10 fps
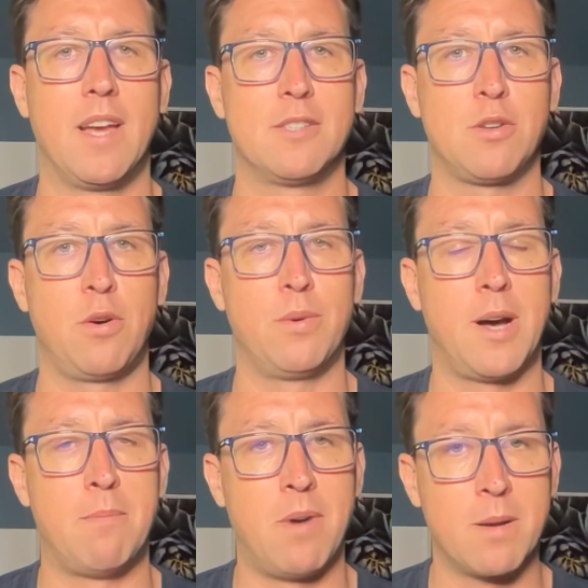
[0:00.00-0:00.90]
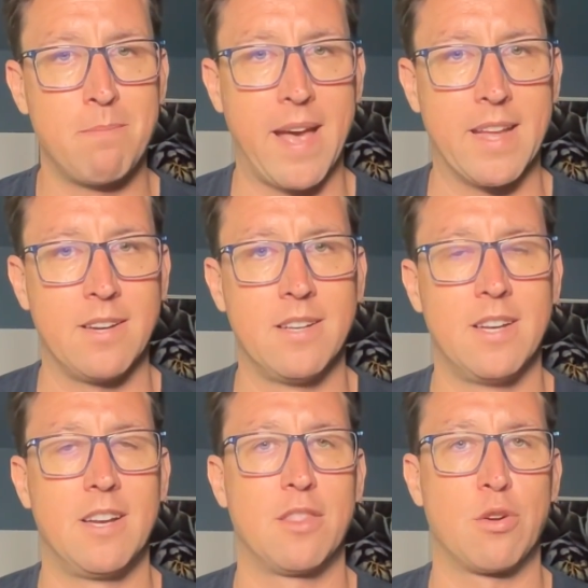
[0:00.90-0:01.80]
So among men,
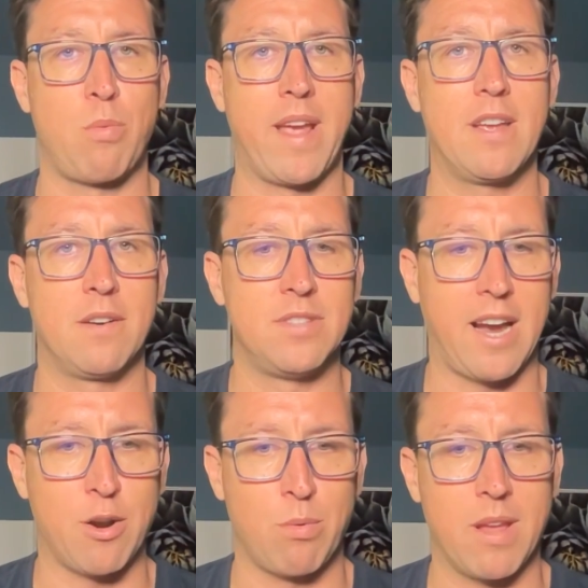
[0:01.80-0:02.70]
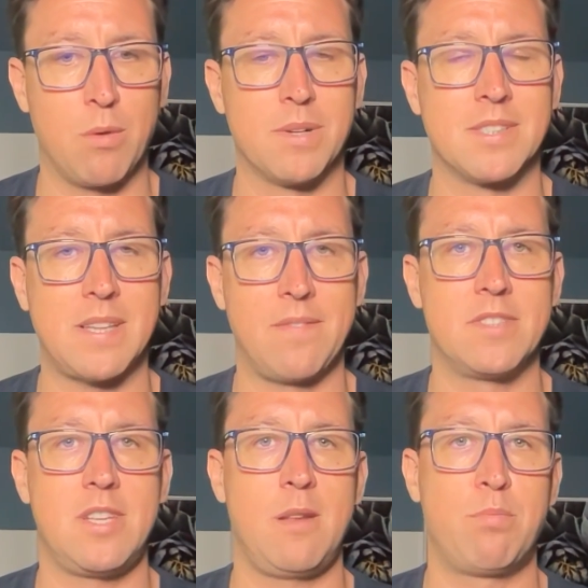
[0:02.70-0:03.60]
the rate of diarrhea was
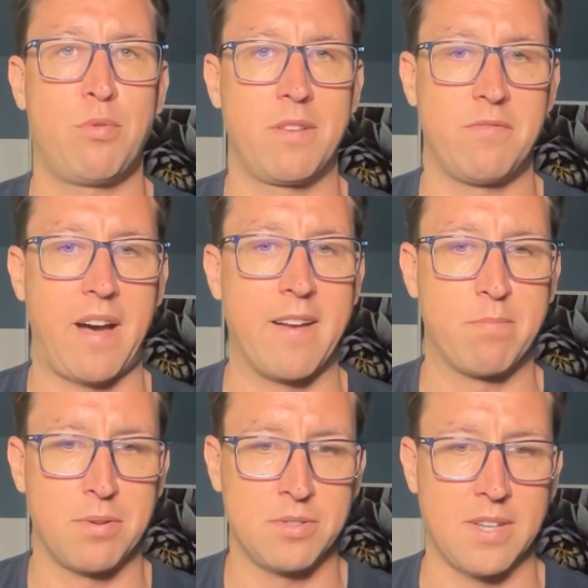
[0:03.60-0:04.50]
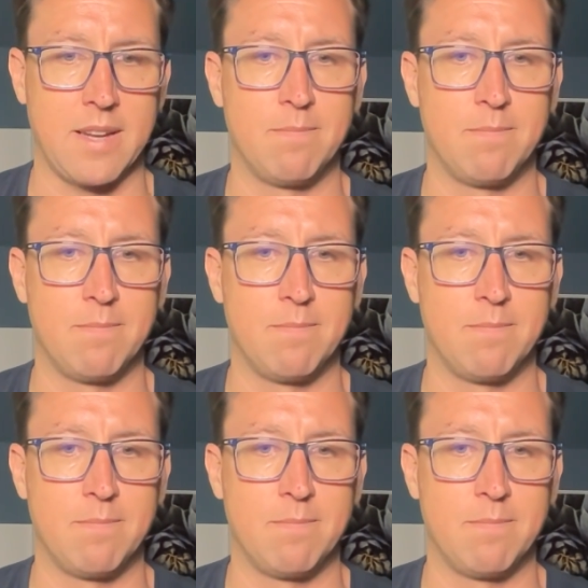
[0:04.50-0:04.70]
17.5%,